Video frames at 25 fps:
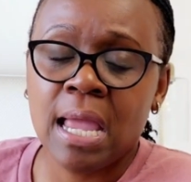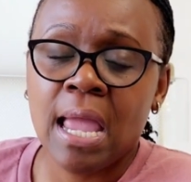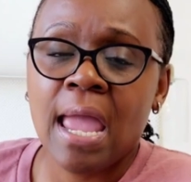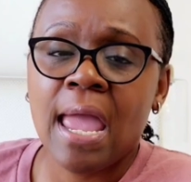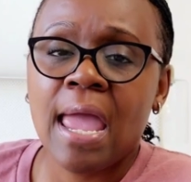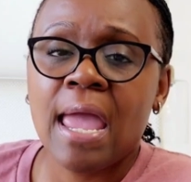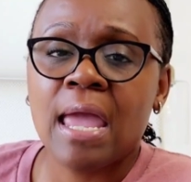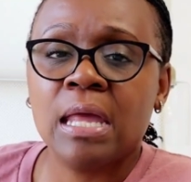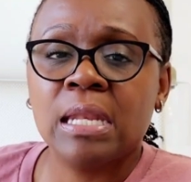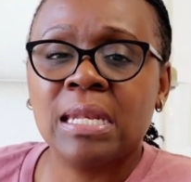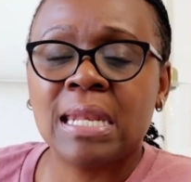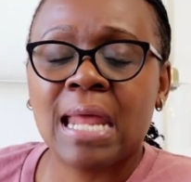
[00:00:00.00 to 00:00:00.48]

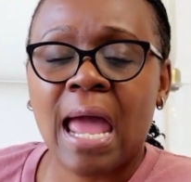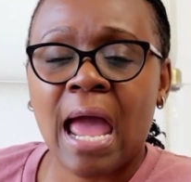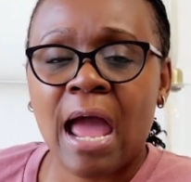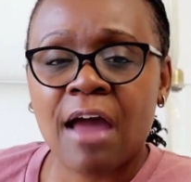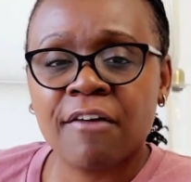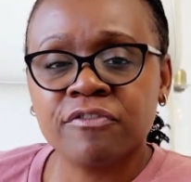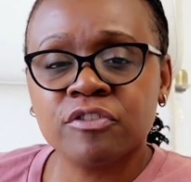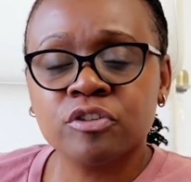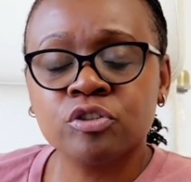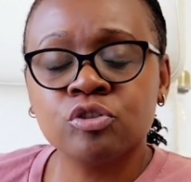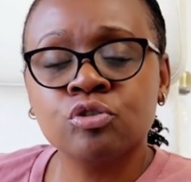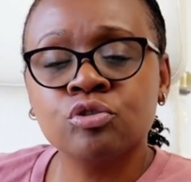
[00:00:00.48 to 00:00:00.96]
And
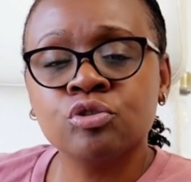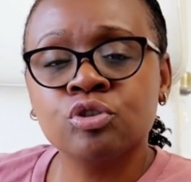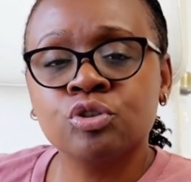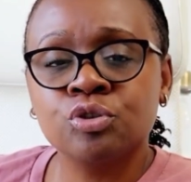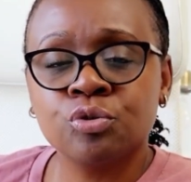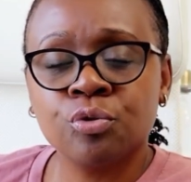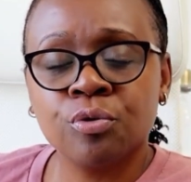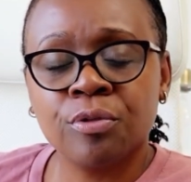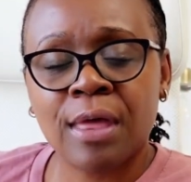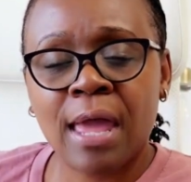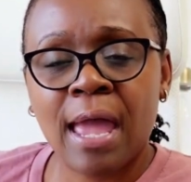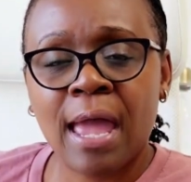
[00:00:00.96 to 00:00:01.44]
after you do
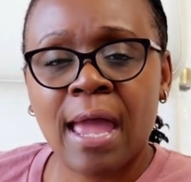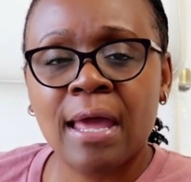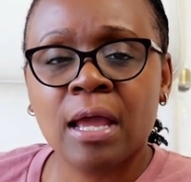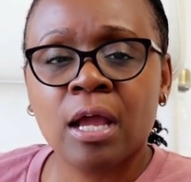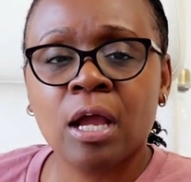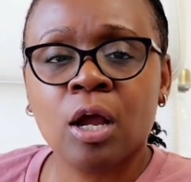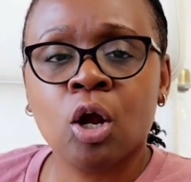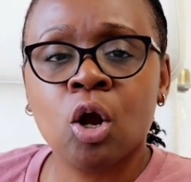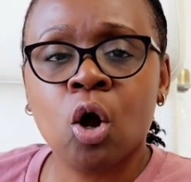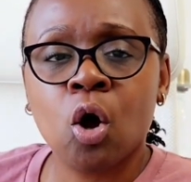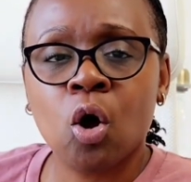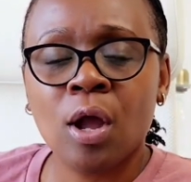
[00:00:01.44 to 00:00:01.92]
that,
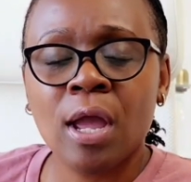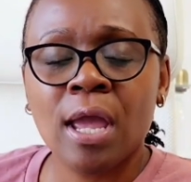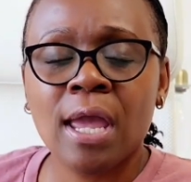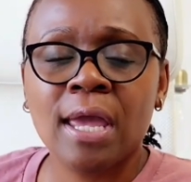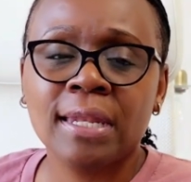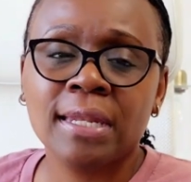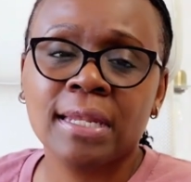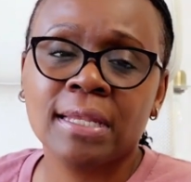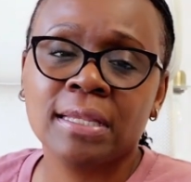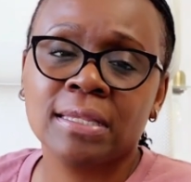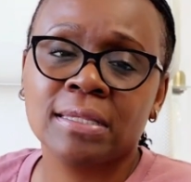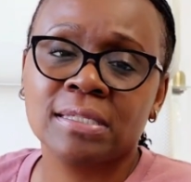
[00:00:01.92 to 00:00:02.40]
go ahead
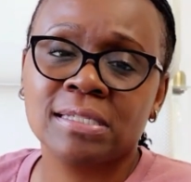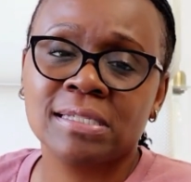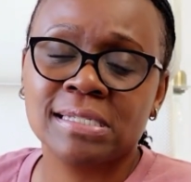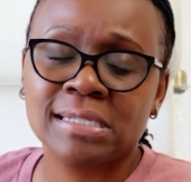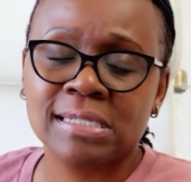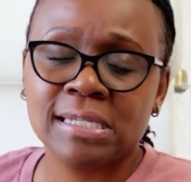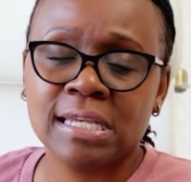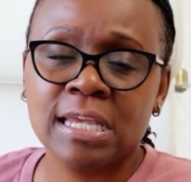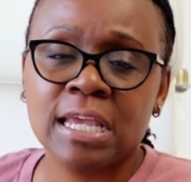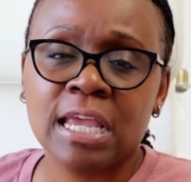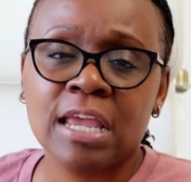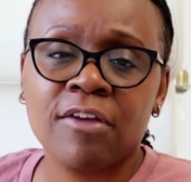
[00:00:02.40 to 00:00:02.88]
and
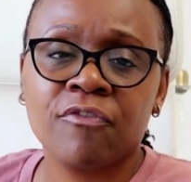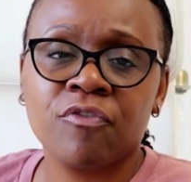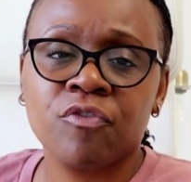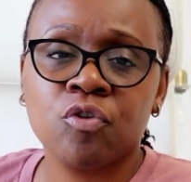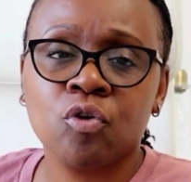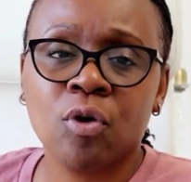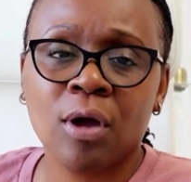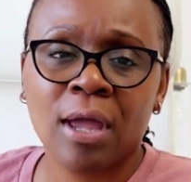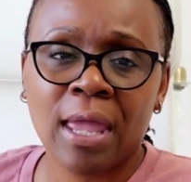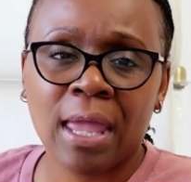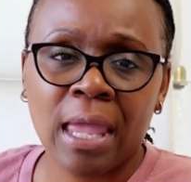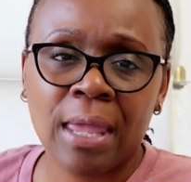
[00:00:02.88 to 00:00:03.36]
see if
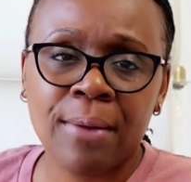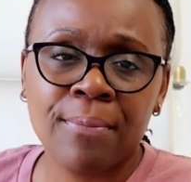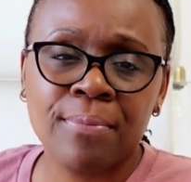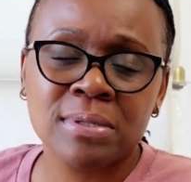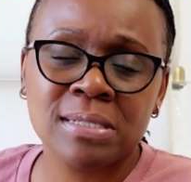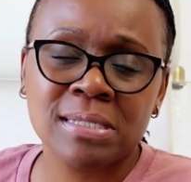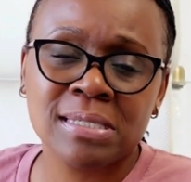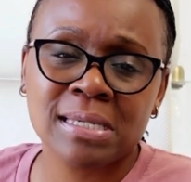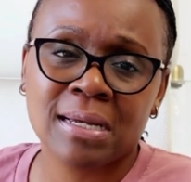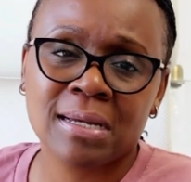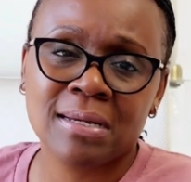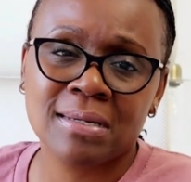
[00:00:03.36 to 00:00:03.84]
you're able
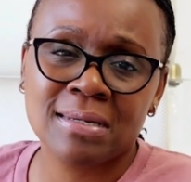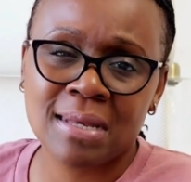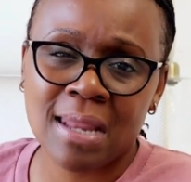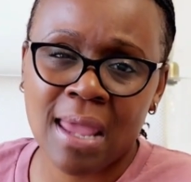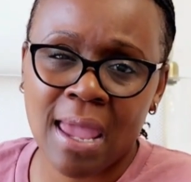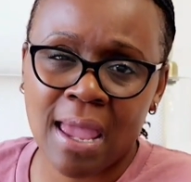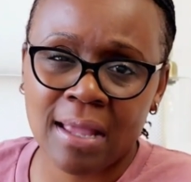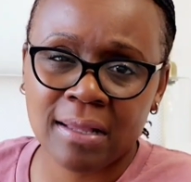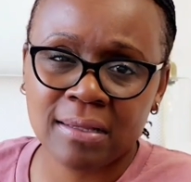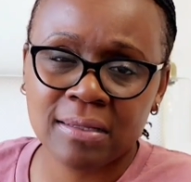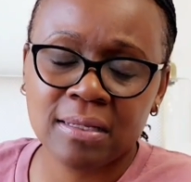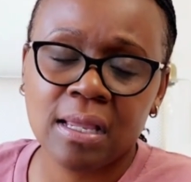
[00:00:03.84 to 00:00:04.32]
to
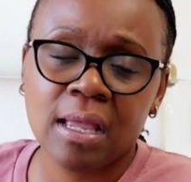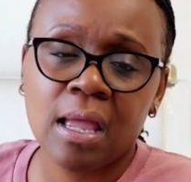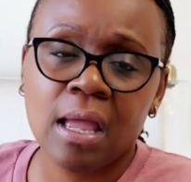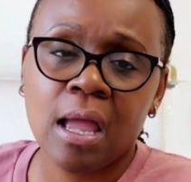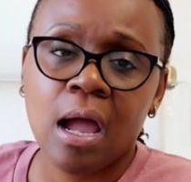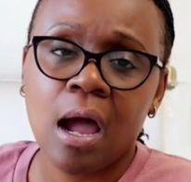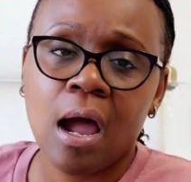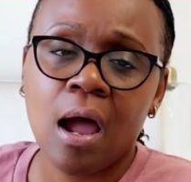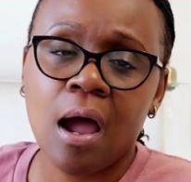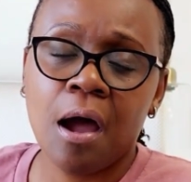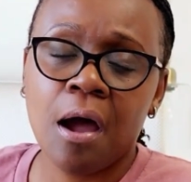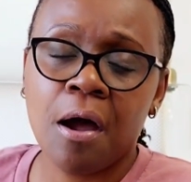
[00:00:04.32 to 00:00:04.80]
connect
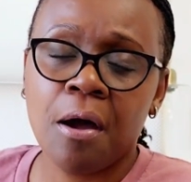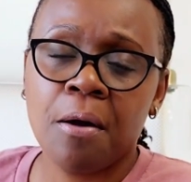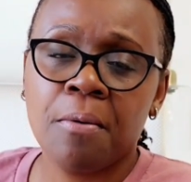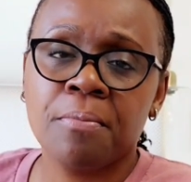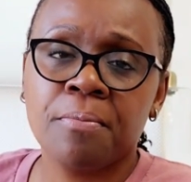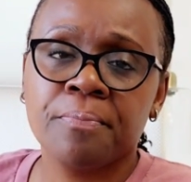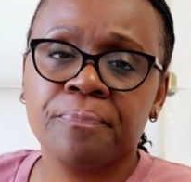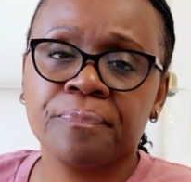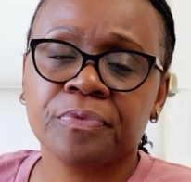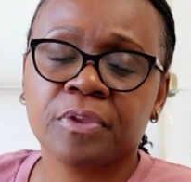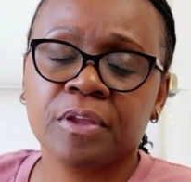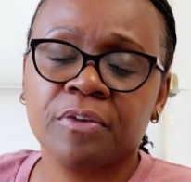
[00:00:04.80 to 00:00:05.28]

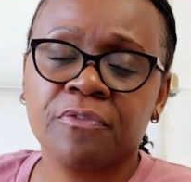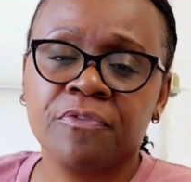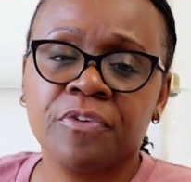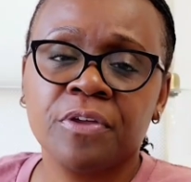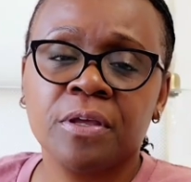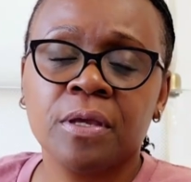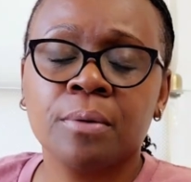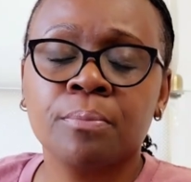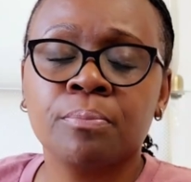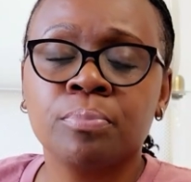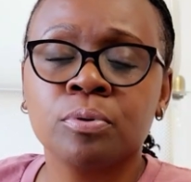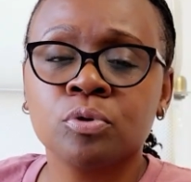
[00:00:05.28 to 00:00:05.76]
um, via
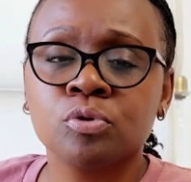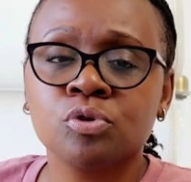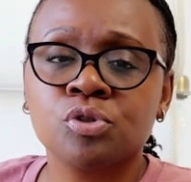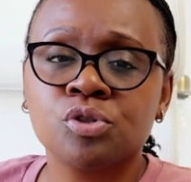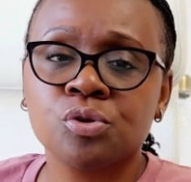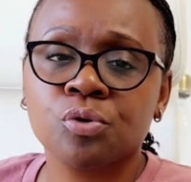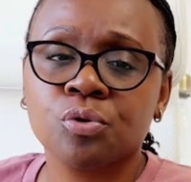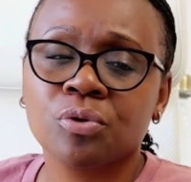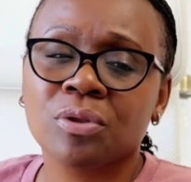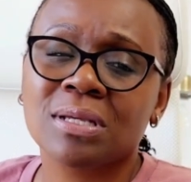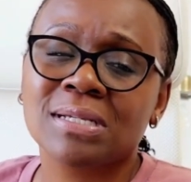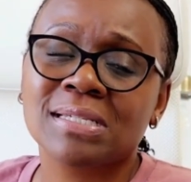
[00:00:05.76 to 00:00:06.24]

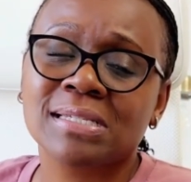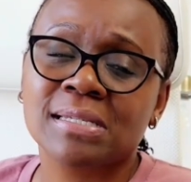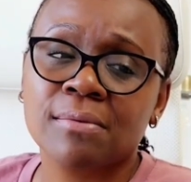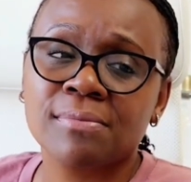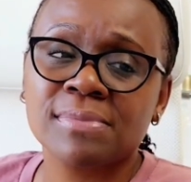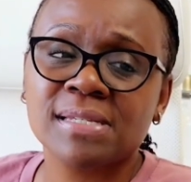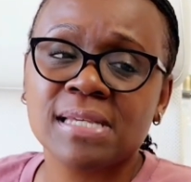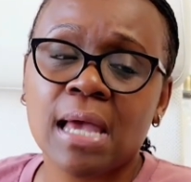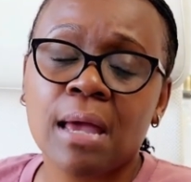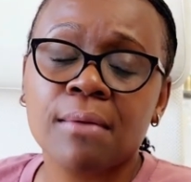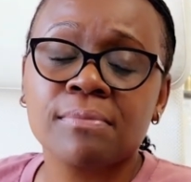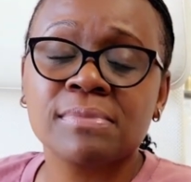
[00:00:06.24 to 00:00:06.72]
Bluetooth because
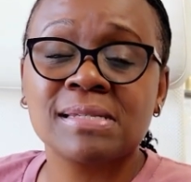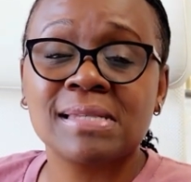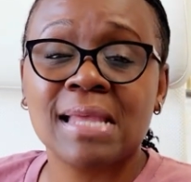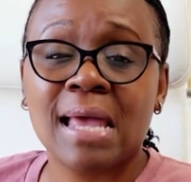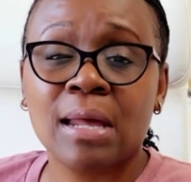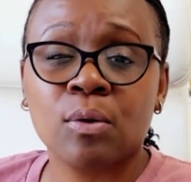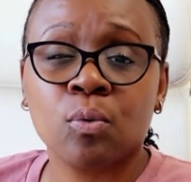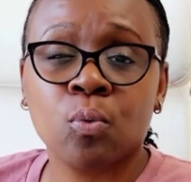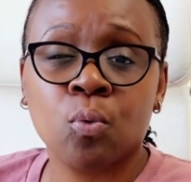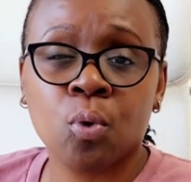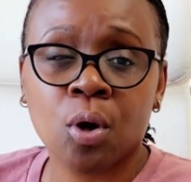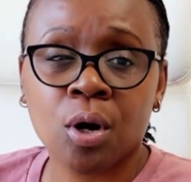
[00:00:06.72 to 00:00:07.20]
sometimes
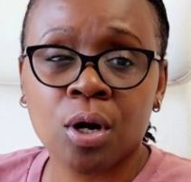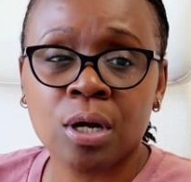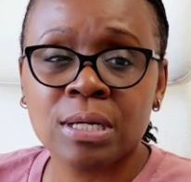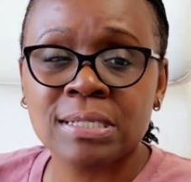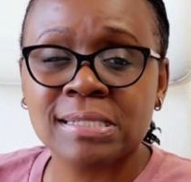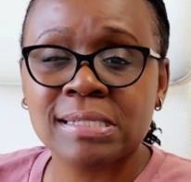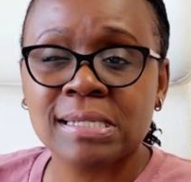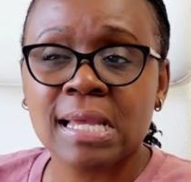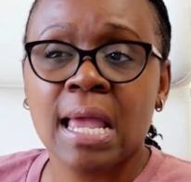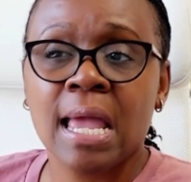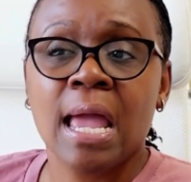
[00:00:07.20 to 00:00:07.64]
that works.